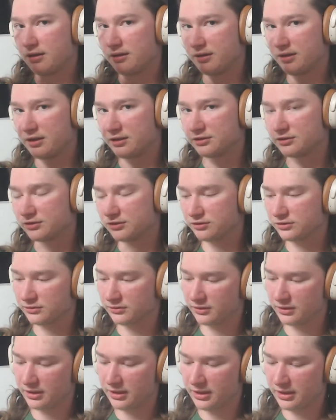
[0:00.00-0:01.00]
This
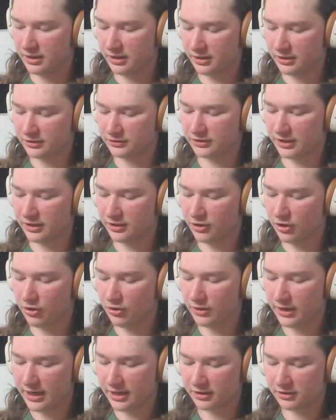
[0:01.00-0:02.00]
is a
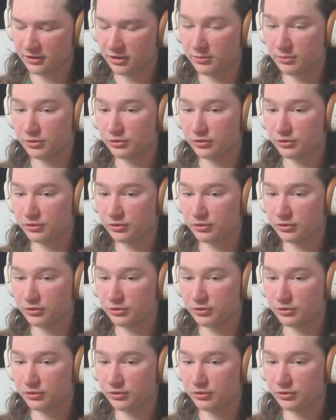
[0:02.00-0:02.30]
Kodak No.